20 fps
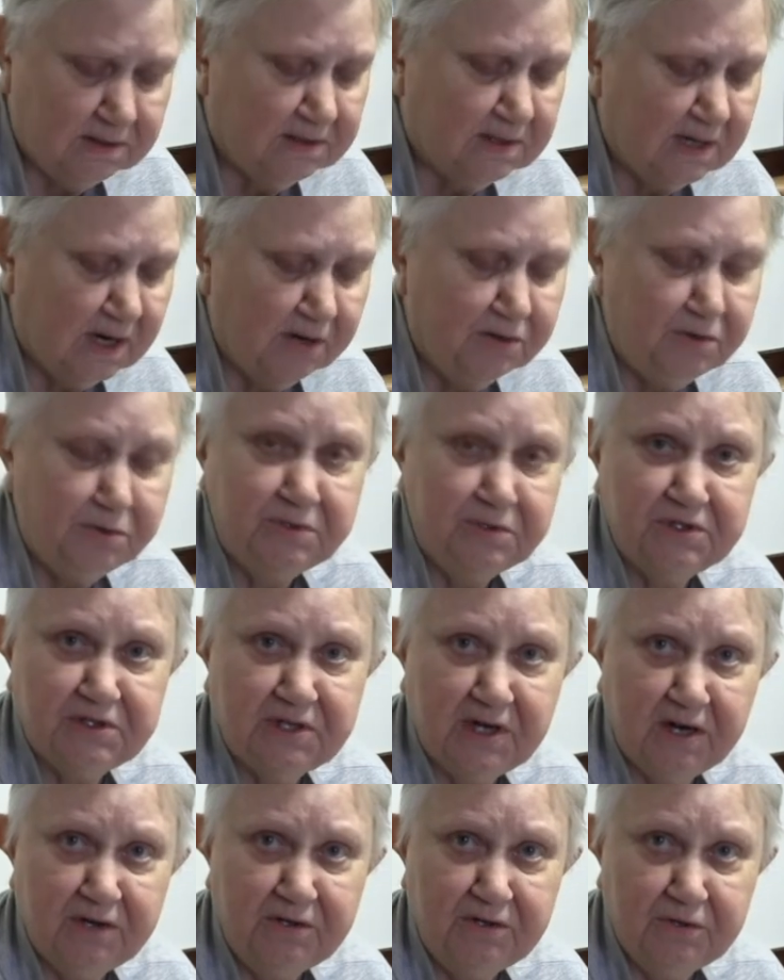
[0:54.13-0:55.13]
is how you
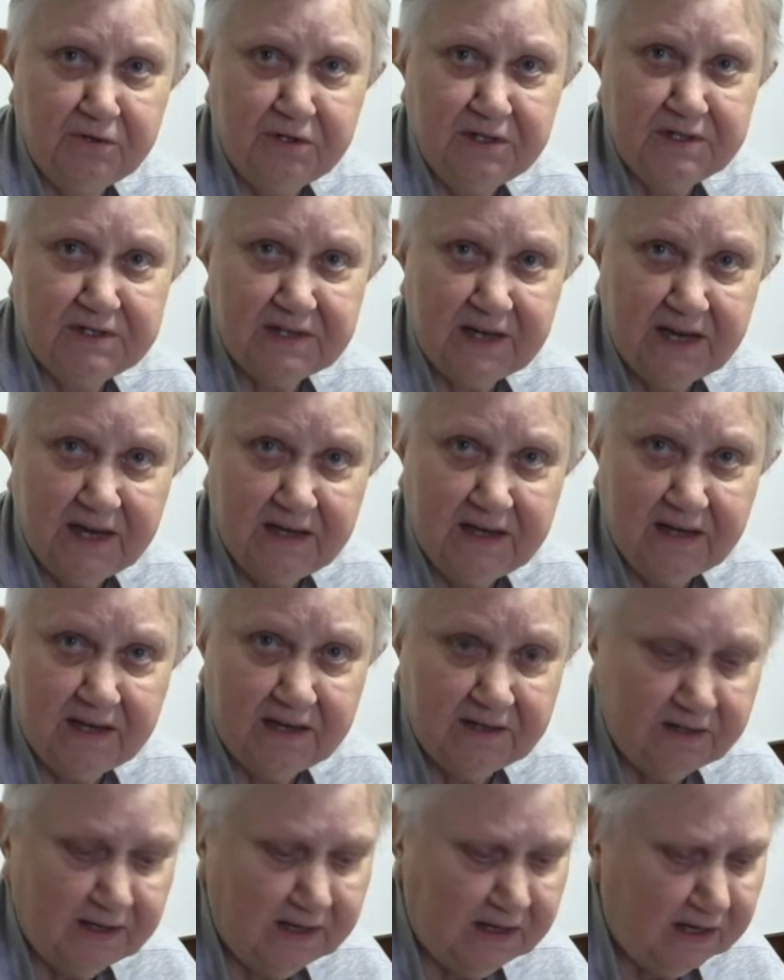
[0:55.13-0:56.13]
start your design
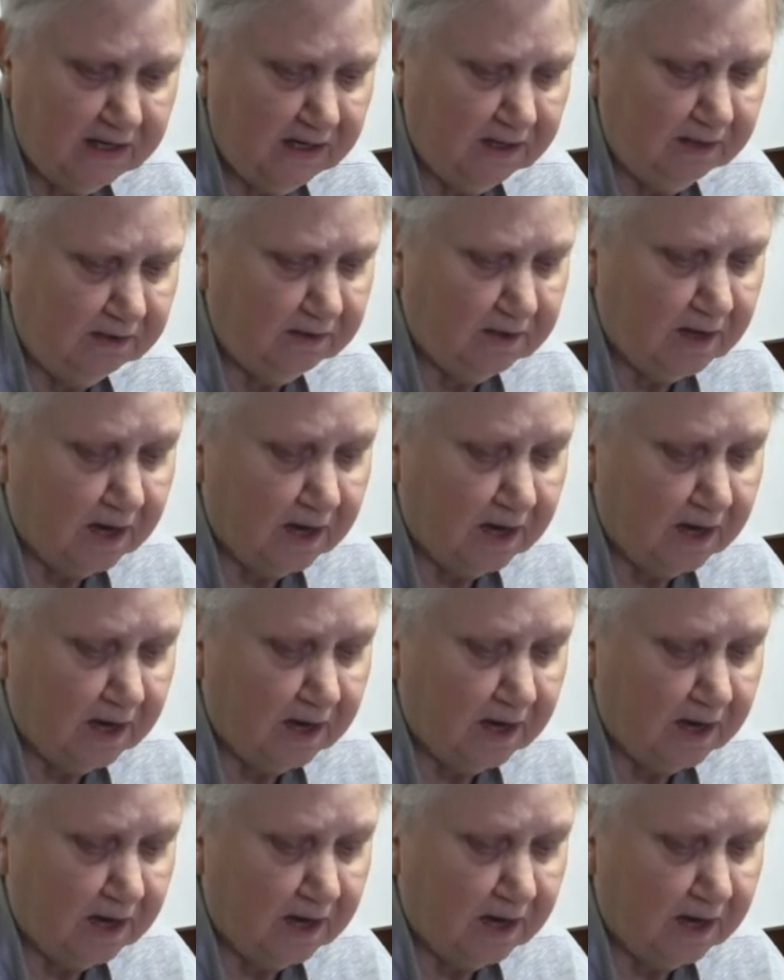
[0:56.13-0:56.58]
on the egg.